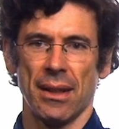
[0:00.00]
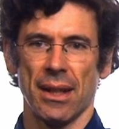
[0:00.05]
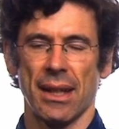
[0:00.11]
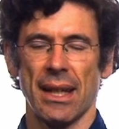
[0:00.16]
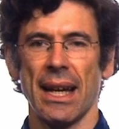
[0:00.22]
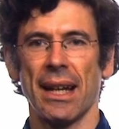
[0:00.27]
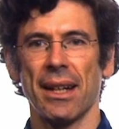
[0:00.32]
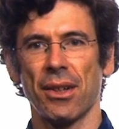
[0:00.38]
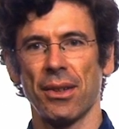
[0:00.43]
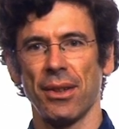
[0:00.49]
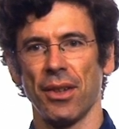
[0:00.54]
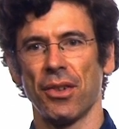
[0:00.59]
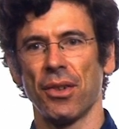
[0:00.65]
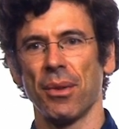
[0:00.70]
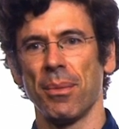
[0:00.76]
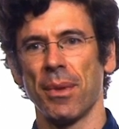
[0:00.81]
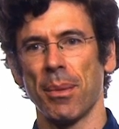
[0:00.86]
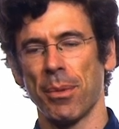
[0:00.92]
the
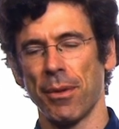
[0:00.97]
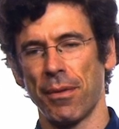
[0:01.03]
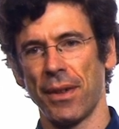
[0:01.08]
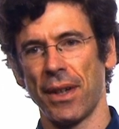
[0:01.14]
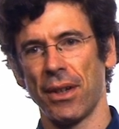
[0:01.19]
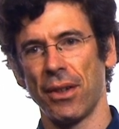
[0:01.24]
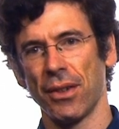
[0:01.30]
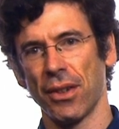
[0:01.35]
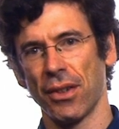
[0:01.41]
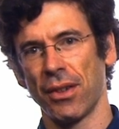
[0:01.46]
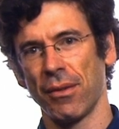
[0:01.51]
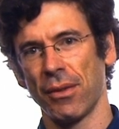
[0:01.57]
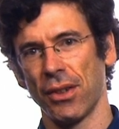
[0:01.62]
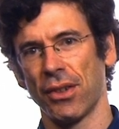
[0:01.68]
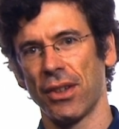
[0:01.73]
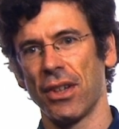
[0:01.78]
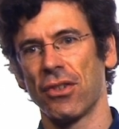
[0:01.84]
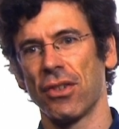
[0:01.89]
cataclysm that befell the
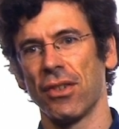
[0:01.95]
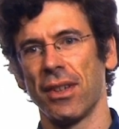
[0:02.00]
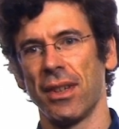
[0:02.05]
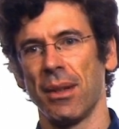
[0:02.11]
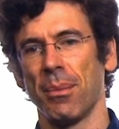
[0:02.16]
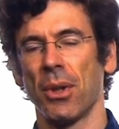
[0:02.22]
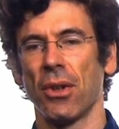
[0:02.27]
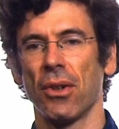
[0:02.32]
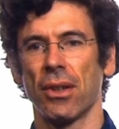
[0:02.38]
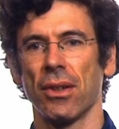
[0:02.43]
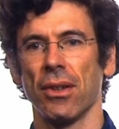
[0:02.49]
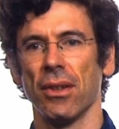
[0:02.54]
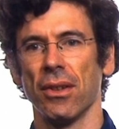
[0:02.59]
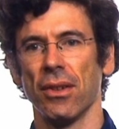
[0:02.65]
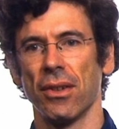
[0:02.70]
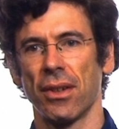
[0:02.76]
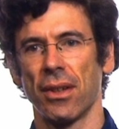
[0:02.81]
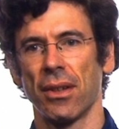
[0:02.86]
civilizations in the
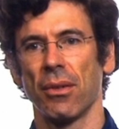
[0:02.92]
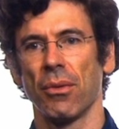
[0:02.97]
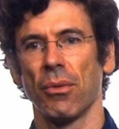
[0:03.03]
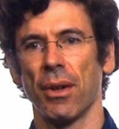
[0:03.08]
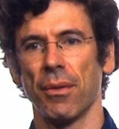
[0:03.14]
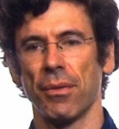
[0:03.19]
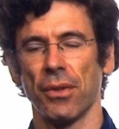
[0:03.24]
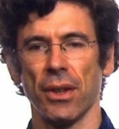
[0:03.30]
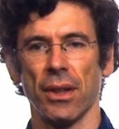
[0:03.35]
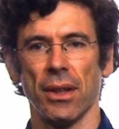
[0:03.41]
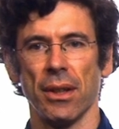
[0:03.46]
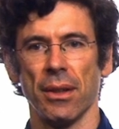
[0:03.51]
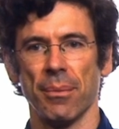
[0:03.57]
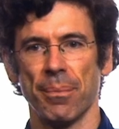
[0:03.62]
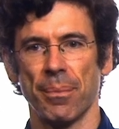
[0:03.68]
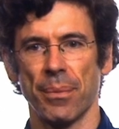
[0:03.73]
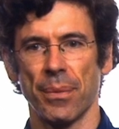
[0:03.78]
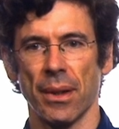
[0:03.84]
Americas
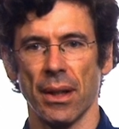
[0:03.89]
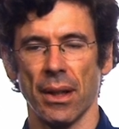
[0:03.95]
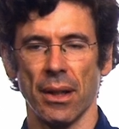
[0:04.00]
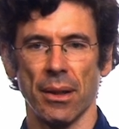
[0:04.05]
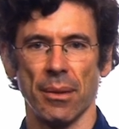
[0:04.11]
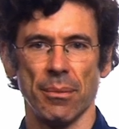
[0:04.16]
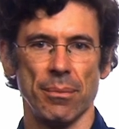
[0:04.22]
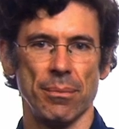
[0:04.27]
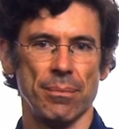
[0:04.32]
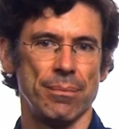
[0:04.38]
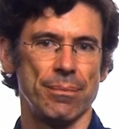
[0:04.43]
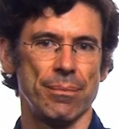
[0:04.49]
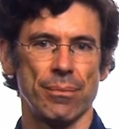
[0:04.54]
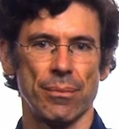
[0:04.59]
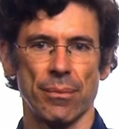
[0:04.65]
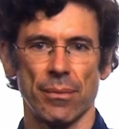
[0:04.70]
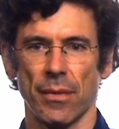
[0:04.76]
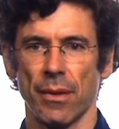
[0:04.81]
roughly
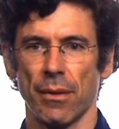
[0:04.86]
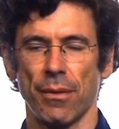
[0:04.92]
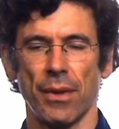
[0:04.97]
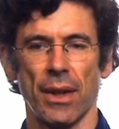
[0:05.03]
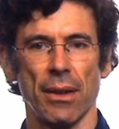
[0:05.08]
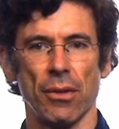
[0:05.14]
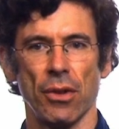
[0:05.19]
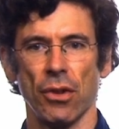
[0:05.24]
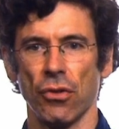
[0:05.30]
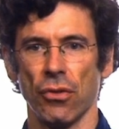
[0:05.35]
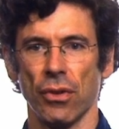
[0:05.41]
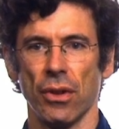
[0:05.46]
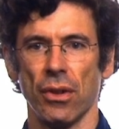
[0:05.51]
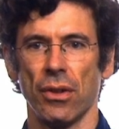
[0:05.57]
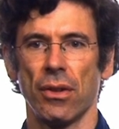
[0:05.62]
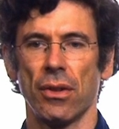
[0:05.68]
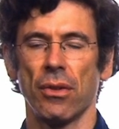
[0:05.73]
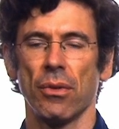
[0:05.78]

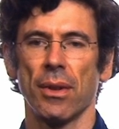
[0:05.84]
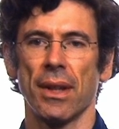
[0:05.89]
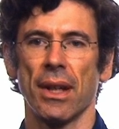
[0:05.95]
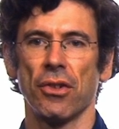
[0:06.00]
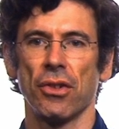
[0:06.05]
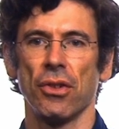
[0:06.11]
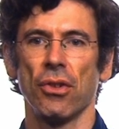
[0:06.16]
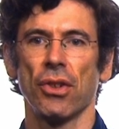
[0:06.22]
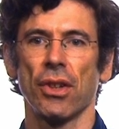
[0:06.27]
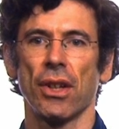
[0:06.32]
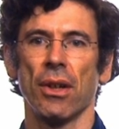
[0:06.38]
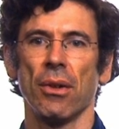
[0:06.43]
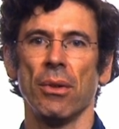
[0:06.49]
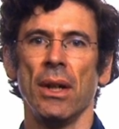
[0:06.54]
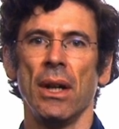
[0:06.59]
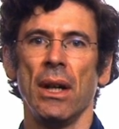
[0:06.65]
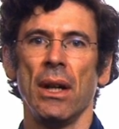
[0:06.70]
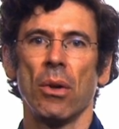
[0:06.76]
500 to 1,000 years
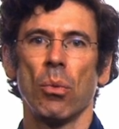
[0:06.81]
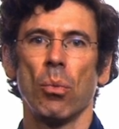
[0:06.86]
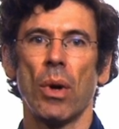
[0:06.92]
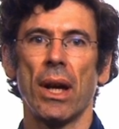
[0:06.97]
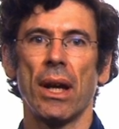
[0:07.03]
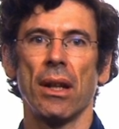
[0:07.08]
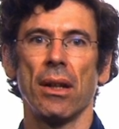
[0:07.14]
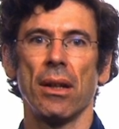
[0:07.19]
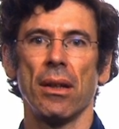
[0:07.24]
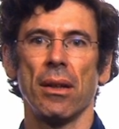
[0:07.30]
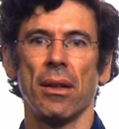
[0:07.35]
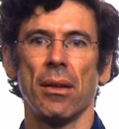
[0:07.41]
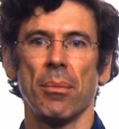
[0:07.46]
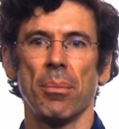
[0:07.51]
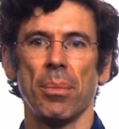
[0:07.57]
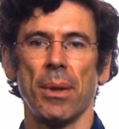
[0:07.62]
ago, when